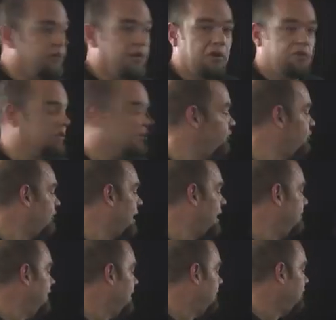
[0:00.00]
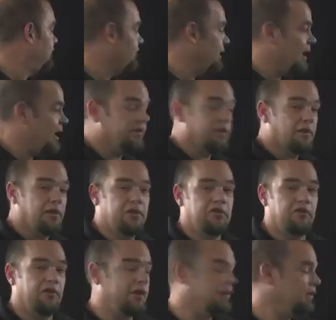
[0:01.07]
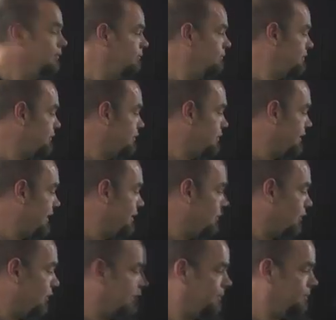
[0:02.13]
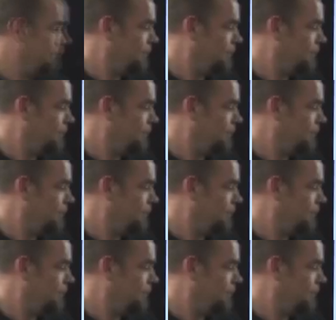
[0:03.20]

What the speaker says: text should describe the image and ideally contain your keyword.